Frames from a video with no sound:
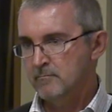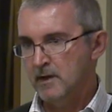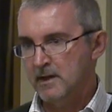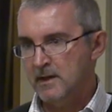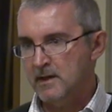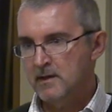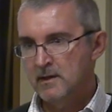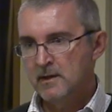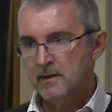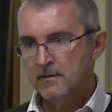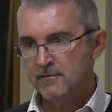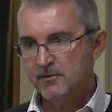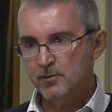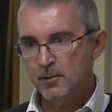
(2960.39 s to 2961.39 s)
Okay,
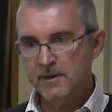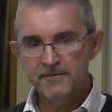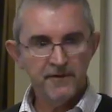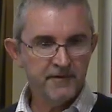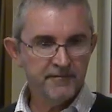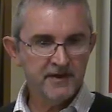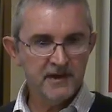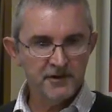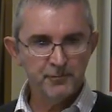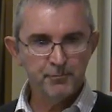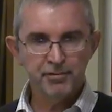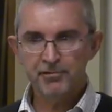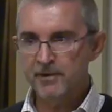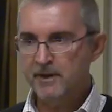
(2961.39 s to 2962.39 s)
for 25 kilos
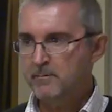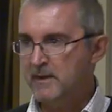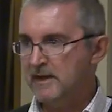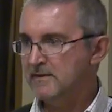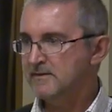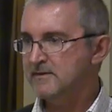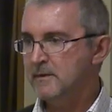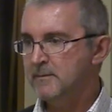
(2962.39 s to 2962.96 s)
pre-mixed.